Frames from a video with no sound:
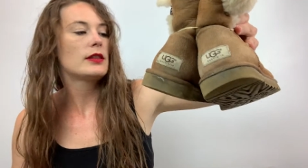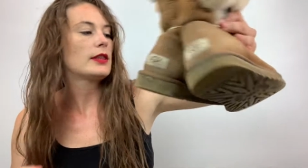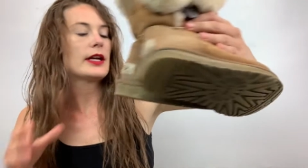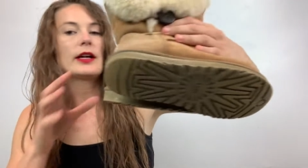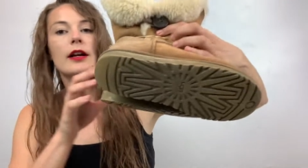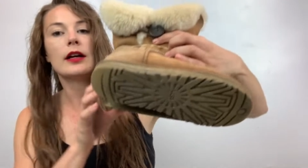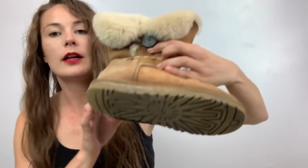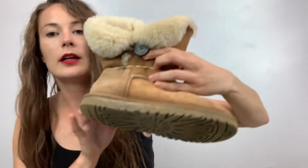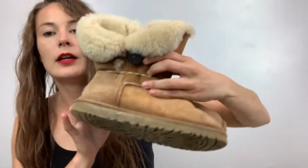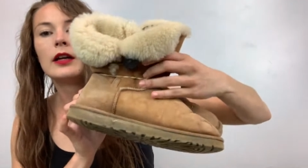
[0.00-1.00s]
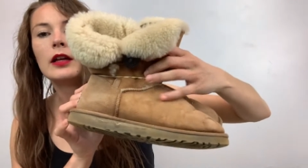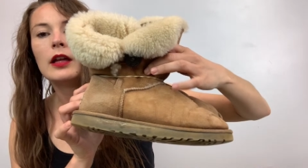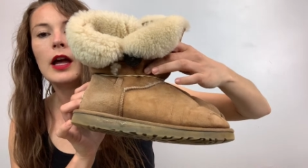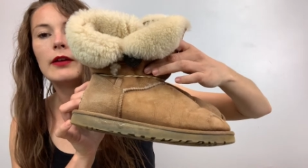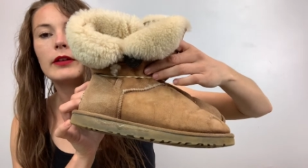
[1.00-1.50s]
They're,
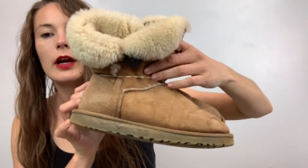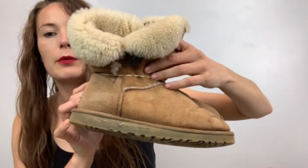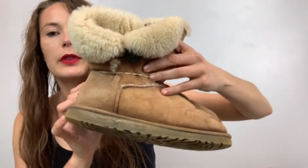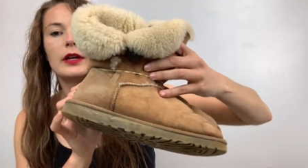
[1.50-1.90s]
I forgot what